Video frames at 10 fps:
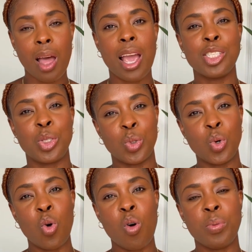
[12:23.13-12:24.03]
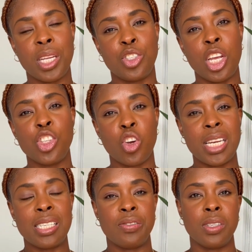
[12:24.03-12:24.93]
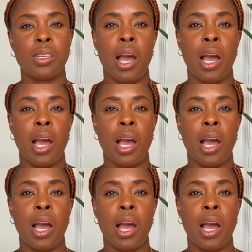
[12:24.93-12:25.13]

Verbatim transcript: I do hope that you enjoyed the different